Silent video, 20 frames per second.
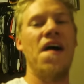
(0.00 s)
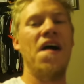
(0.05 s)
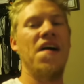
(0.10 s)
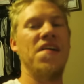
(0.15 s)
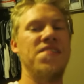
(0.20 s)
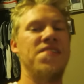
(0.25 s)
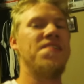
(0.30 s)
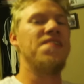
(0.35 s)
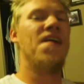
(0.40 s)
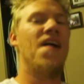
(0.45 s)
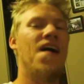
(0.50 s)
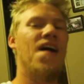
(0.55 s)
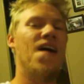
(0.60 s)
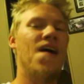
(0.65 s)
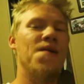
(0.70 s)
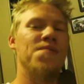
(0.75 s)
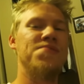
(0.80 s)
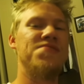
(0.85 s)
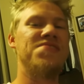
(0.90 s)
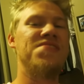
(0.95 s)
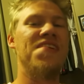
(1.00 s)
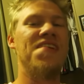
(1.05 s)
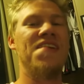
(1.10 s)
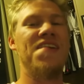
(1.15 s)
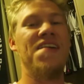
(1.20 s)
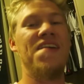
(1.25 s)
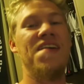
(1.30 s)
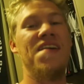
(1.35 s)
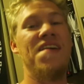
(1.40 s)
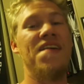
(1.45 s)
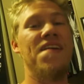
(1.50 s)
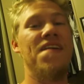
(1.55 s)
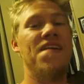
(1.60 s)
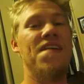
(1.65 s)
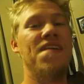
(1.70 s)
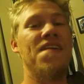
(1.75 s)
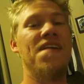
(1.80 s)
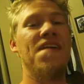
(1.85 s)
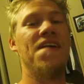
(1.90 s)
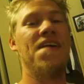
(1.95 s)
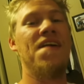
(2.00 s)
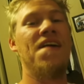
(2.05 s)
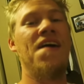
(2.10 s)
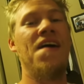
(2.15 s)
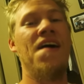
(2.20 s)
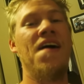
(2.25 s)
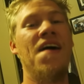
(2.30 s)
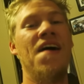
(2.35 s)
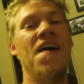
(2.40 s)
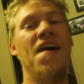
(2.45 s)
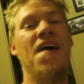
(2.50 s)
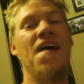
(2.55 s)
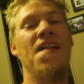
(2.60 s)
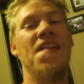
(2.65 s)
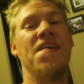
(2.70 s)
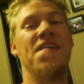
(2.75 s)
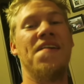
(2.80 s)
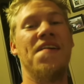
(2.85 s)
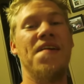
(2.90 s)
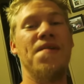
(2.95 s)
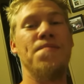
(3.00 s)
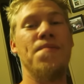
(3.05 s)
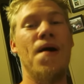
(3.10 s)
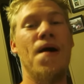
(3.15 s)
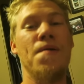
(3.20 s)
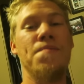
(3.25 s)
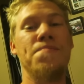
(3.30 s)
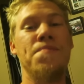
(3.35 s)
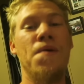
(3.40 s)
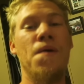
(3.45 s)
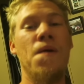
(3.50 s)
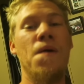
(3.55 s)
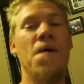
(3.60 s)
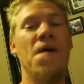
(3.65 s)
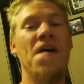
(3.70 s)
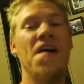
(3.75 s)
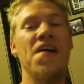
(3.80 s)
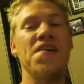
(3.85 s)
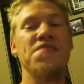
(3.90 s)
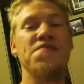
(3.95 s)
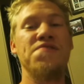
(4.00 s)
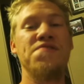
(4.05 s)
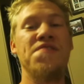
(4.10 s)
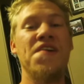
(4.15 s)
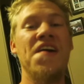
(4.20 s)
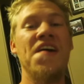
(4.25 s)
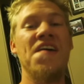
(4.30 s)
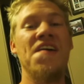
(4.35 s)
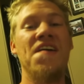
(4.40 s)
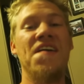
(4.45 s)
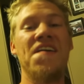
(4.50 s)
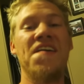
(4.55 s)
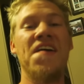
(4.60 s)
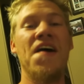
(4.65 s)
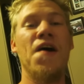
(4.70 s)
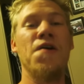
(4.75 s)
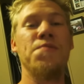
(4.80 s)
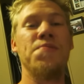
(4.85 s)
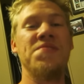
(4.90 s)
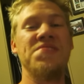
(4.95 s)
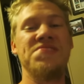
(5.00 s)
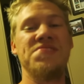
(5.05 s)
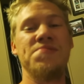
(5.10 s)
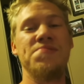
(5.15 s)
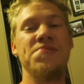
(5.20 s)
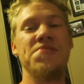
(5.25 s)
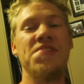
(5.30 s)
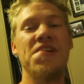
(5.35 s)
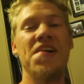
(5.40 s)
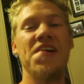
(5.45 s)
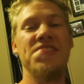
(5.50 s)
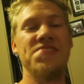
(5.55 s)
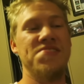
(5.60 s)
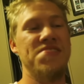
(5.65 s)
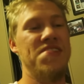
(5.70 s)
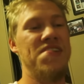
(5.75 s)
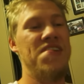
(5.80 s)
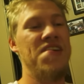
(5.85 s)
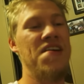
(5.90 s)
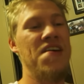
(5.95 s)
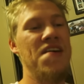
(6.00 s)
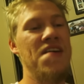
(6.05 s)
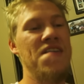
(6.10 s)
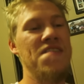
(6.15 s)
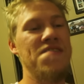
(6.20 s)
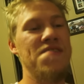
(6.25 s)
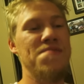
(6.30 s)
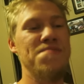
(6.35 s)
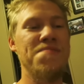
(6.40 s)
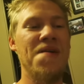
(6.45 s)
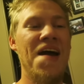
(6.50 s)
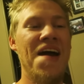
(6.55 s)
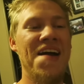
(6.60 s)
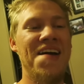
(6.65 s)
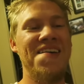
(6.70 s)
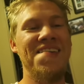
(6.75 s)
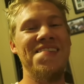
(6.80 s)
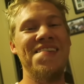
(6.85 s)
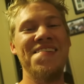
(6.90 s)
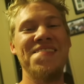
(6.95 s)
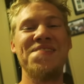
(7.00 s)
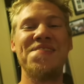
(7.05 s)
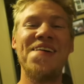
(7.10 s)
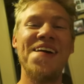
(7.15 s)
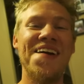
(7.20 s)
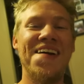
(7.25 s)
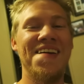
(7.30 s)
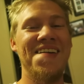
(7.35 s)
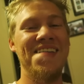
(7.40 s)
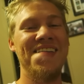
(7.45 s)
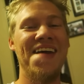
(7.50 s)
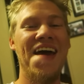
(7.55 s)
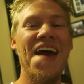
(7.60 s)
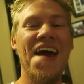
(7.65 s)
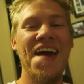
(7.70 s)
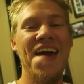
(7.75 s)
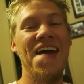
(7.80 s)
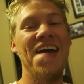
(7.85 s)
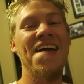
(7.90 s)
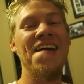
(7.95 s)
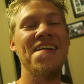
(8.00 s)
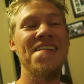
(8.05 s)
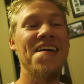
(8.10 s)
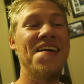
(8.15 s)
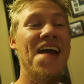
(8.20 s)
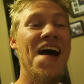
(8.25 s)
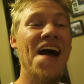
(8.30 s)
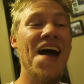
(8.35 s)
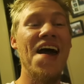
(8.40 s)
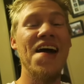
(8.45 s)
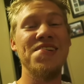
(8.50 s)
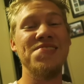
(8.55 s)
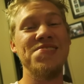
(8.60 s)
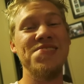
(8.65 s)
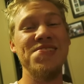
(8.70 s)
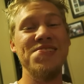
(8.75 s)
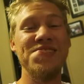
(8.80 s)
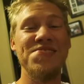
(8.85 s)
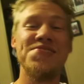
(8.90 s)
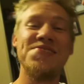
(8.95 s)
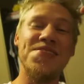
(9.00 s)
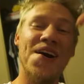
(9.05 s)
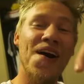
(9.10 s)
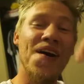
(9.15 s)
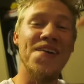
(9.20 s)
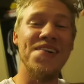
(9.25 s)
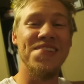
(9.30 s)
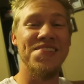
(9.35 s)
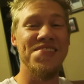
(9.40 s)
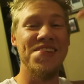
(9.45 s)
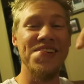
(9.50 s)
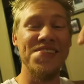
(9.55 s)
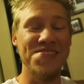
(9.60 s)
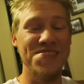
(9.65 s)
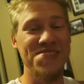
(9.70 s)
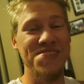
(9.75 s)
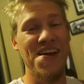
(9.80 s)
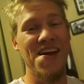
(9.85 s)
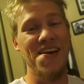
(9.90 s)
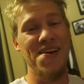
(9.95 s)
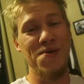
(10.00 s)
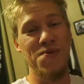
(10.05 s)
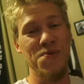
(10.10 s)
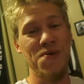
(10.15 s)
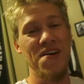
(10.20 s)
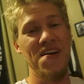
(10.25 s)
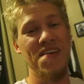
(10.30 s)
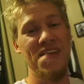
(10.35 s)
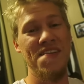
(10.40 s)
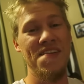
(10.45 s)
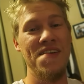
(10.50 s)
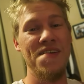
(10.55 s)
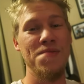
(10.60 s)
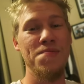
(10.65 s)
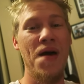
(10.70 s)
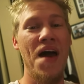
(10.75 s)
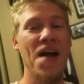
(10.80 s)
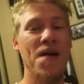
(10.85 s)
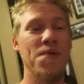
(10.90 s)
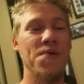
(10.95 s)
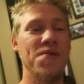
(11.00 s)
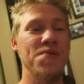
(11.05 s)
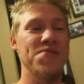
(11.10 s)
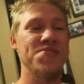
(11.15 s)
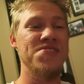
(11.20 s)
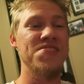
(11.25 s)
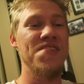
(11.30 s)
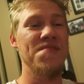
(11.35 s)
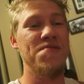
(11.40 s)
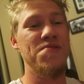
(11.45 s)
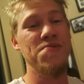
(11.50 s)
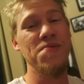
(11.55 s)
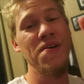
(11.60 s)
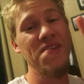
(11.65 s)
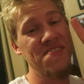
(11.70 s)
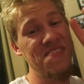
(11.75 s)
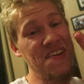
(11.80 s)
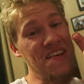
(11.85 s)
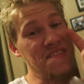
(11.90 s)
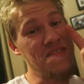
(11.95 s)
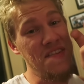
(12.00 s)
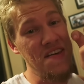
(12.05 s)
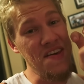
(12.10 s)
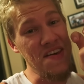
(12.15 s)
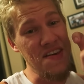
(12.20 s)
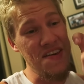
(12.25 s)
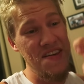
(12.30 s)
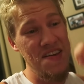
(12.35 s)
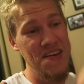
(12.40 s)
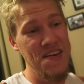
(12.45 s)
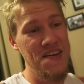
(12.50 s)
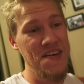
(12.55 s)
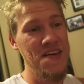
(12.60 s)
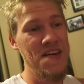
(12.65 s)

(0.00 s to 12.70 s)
right, y'all, I'm sitting here hollering at my boy, Phil, coping some grizzly from back in the freaking day that I actually started this channel with, back when it was Live to Thrill TV.